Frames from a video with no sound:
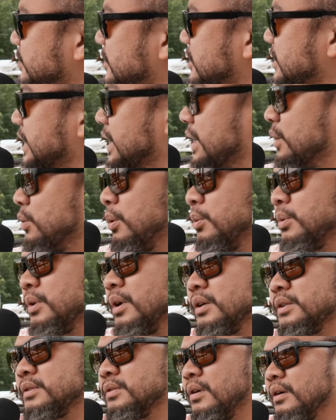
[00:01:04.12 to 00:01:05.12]
today, what we're
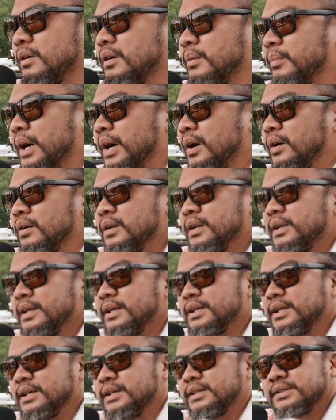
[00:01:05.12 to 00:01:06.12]
going to talk about
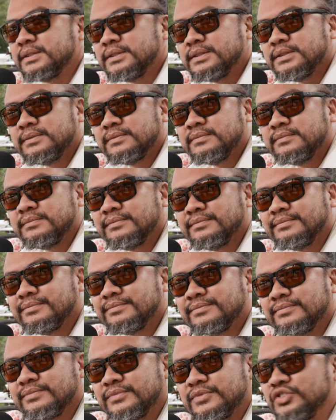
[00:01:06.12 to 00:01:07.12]
is
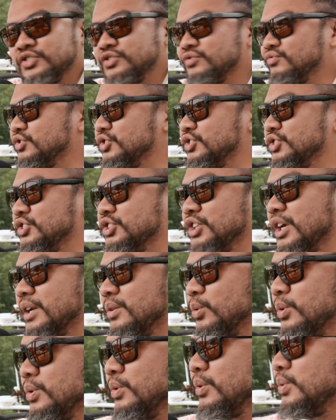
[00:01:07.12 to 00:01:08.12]

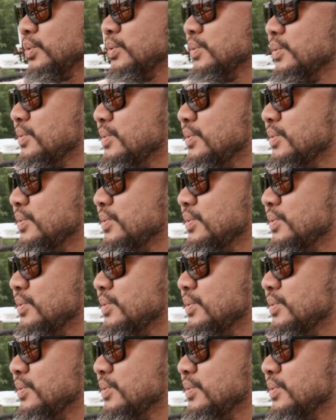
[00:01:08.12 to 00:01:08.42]
general